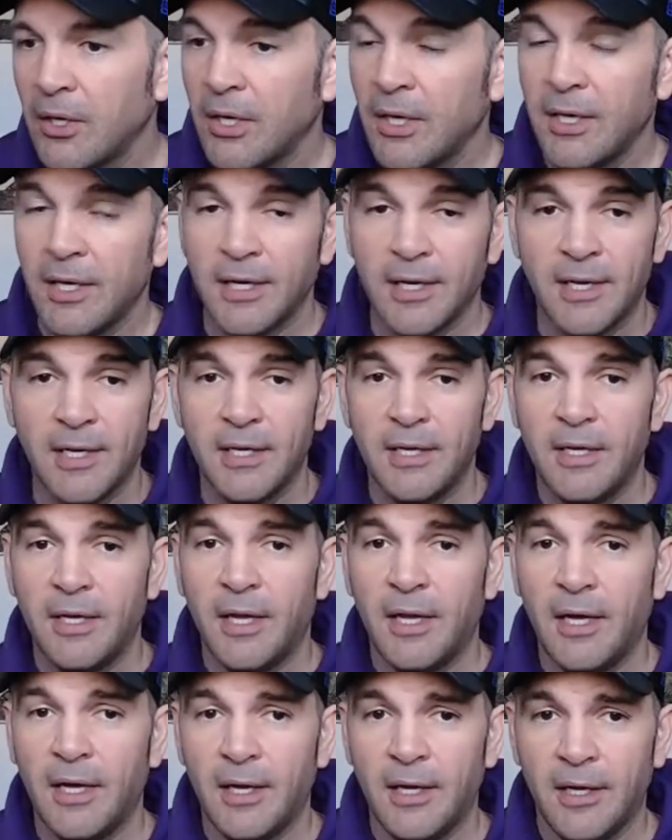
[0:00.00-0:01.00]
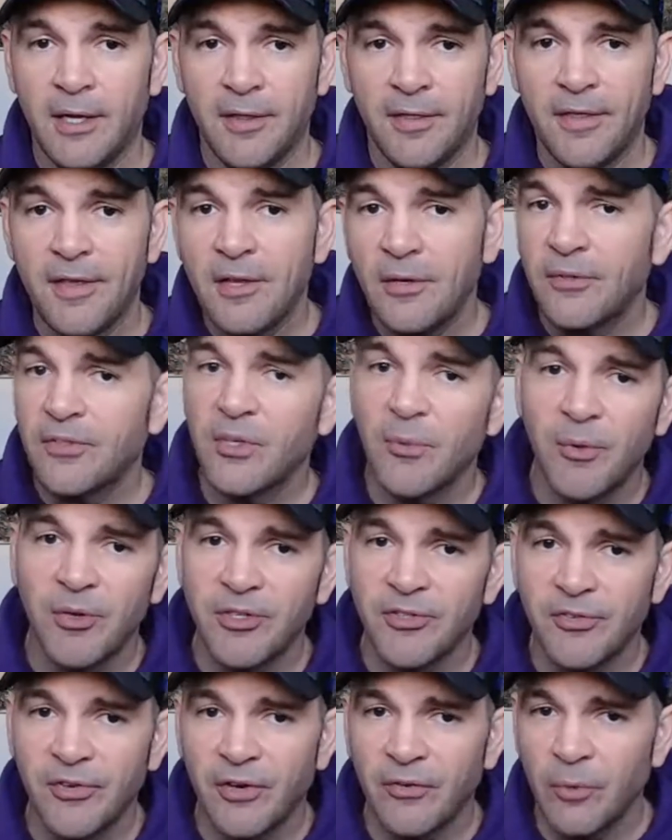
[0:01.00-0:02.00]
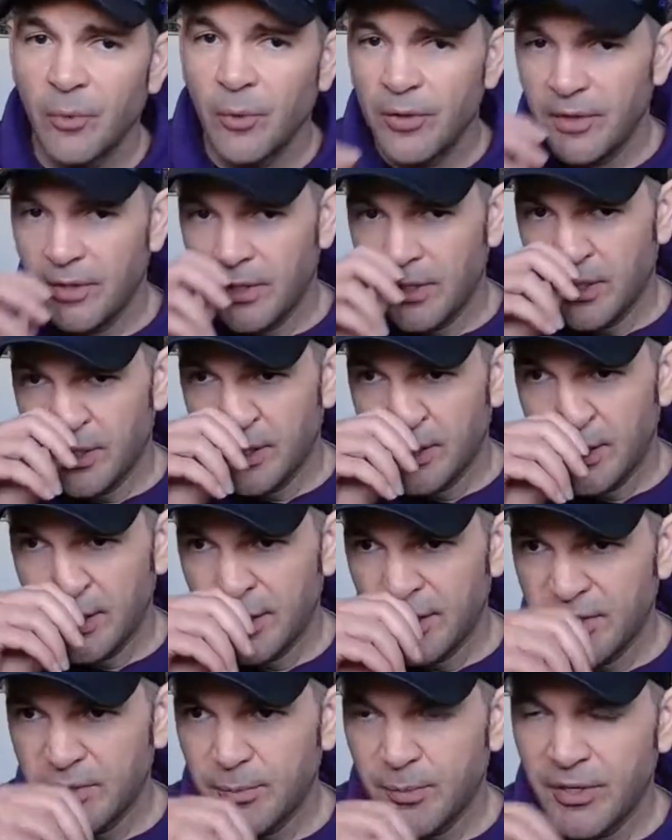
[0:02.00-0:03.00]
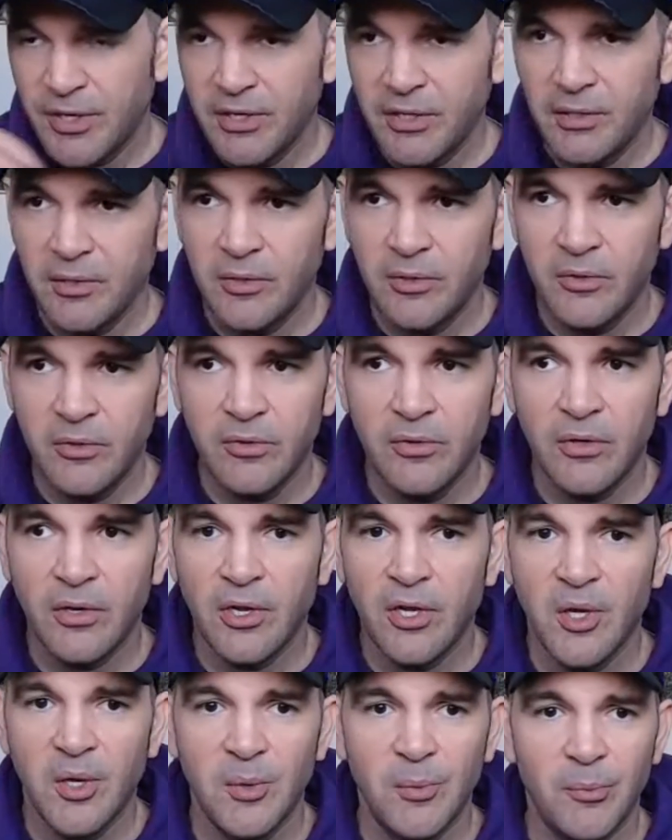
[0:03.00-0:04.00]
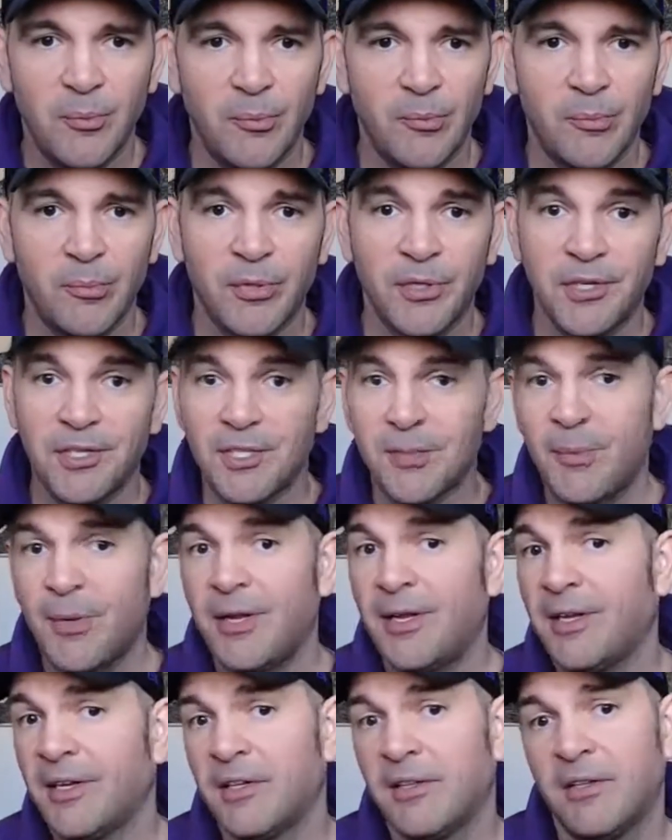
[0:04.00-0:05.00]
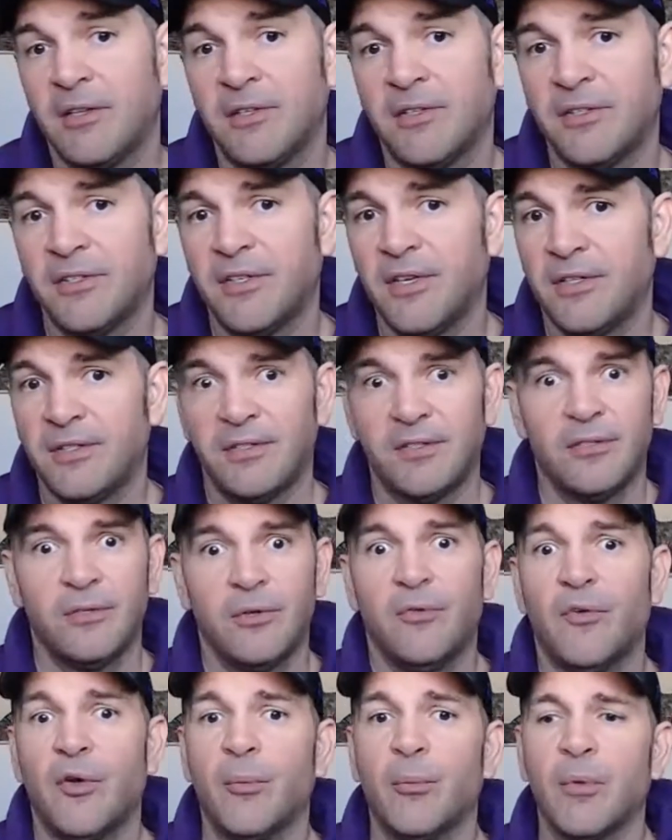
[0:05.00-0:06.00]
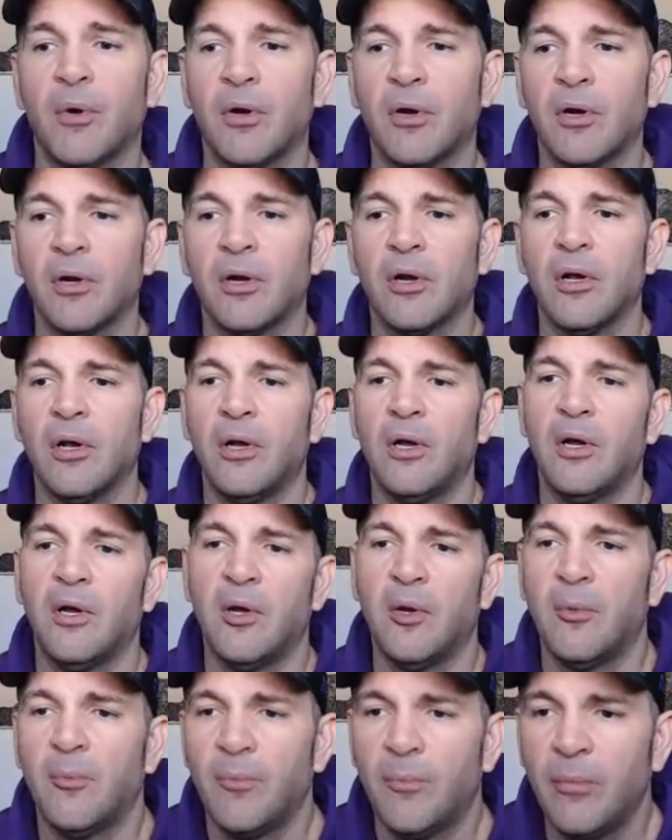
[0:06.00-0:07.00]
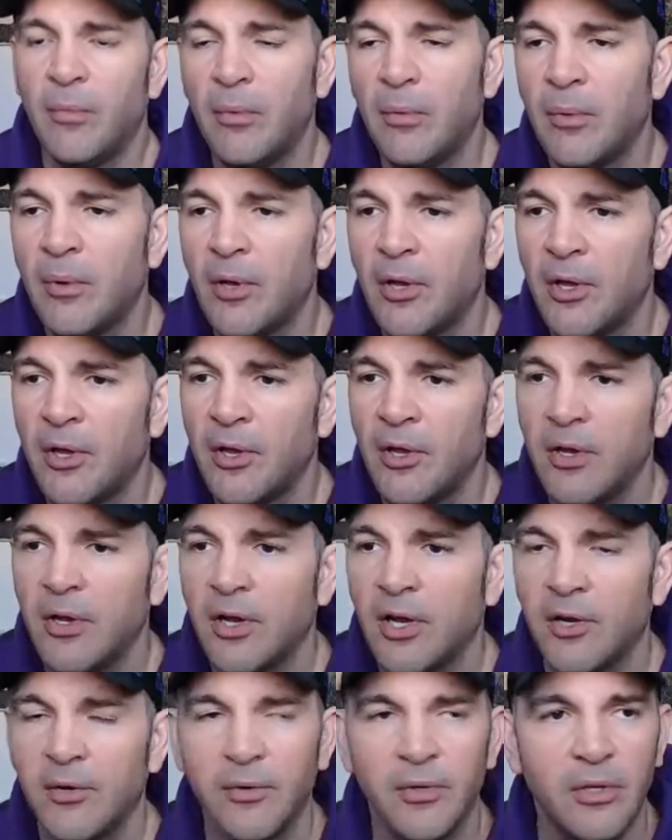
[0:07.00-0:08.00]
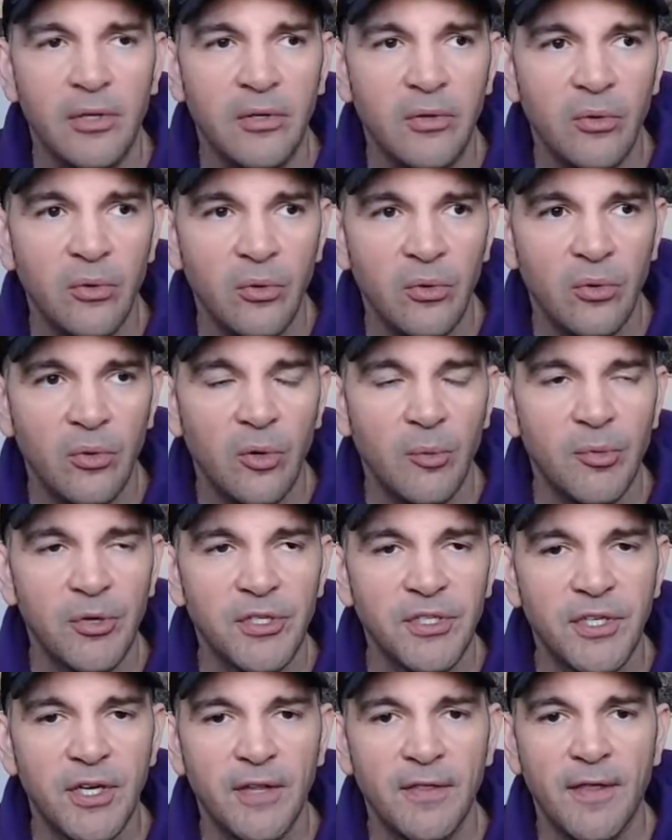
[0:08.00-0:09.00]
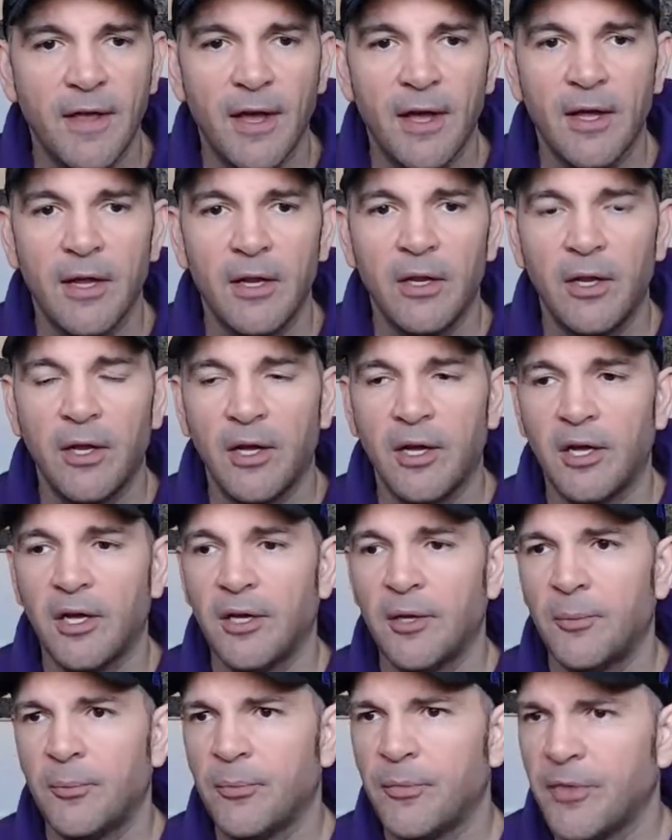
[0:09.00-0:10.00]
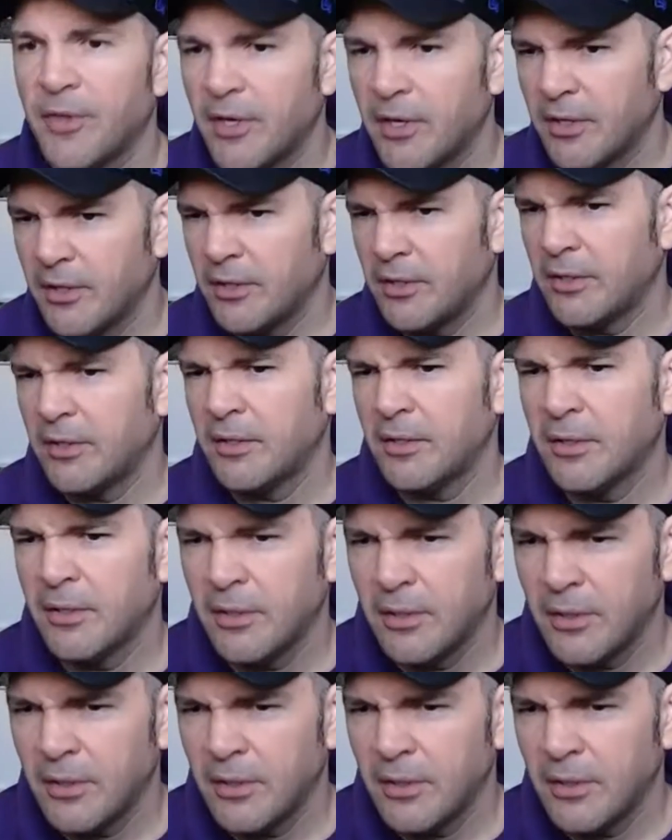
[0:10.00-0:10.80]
again, thank you so much for everyone that has been participating in this since November. I really do appreciate that. The